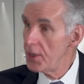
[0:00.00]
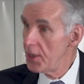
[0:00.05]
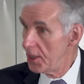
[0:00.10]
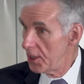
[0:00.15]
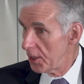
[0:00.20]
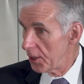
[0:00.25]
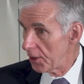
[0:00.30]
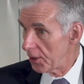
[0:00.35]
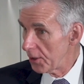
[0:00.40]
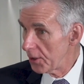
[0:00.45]

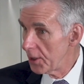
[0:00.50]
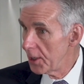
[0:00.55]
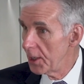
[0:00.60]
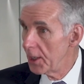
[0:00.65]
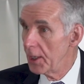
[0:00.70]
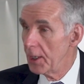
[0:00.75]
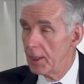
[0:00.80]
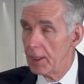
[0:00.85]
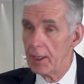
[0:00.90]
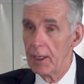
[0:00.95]
year.
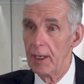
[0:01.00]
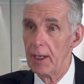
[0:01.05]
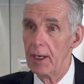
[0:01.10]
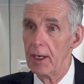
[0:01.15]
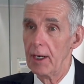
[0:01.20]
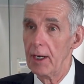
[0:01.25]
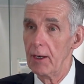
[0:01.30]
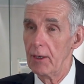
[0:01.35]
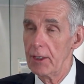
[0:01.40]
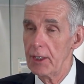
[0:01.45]
Where
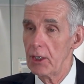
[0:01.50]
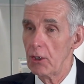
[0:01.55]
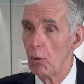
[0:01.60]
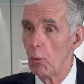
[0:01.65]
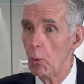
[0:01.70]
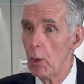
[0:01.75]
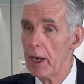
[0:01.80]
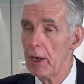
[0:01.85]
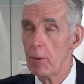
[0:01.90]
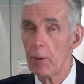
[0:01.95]

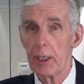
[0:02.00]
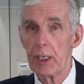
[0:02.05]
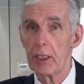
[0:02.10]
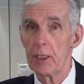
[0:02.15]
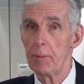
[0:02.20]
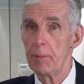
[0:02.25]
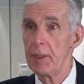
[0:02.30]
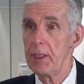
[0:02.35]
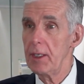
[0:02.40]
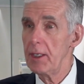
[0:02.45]
are we going
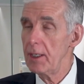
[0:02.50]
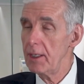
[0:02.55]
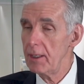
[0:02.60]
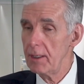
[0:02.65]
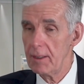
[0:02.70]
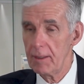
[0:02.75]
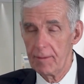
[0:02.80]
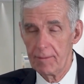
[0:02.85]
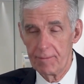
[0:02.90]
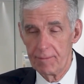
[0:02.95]
to
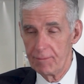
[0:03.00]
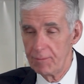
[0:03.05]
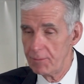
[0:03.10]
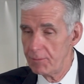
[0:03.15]
be